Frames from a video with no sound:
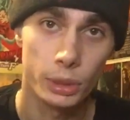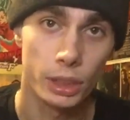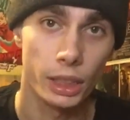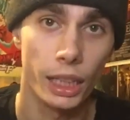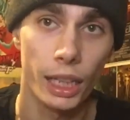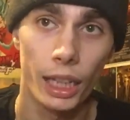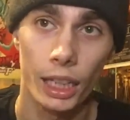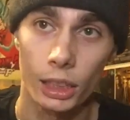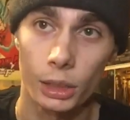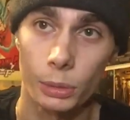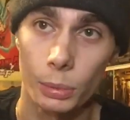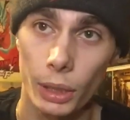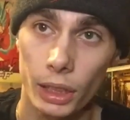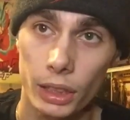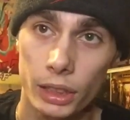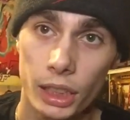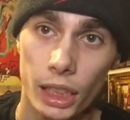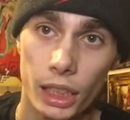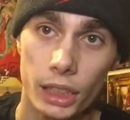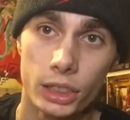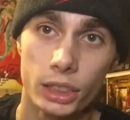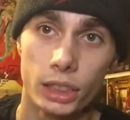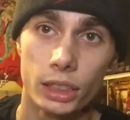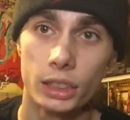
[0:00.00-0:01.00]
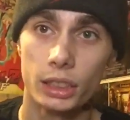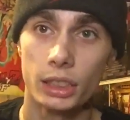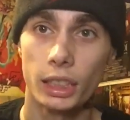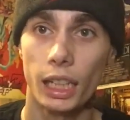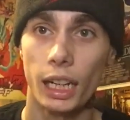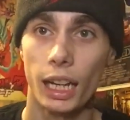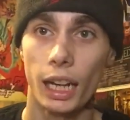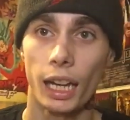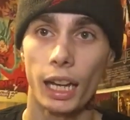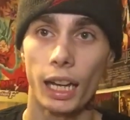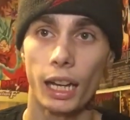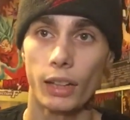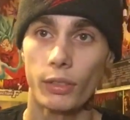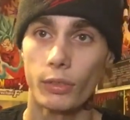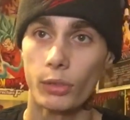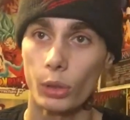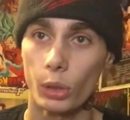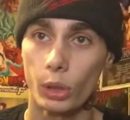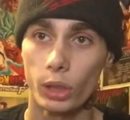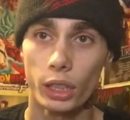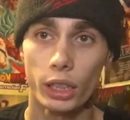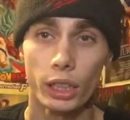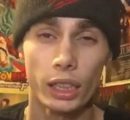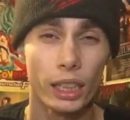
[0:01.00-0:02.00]
to the expectations that I had
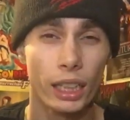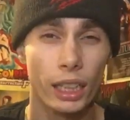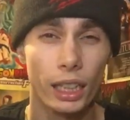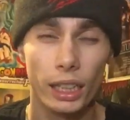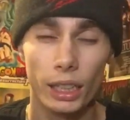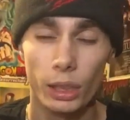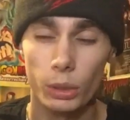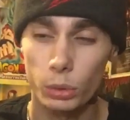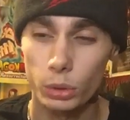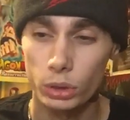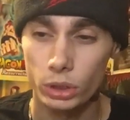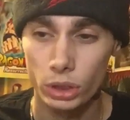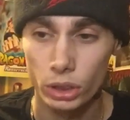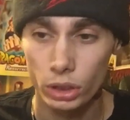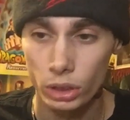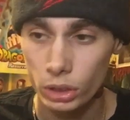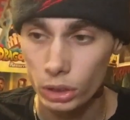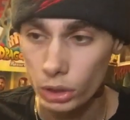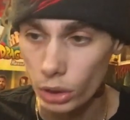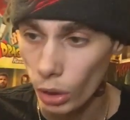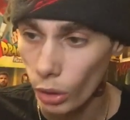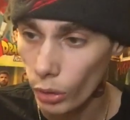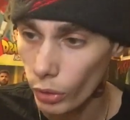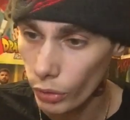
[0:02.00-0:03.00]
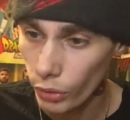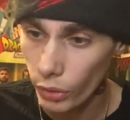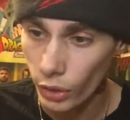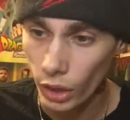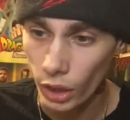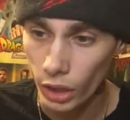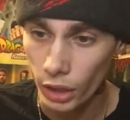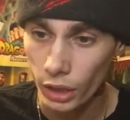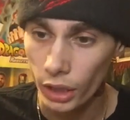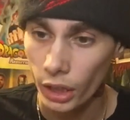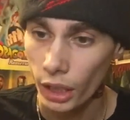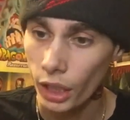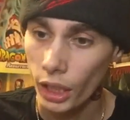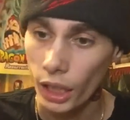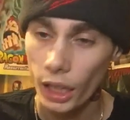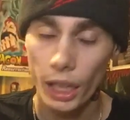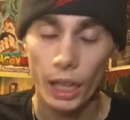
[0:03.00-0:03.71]
for it. It was just so fun.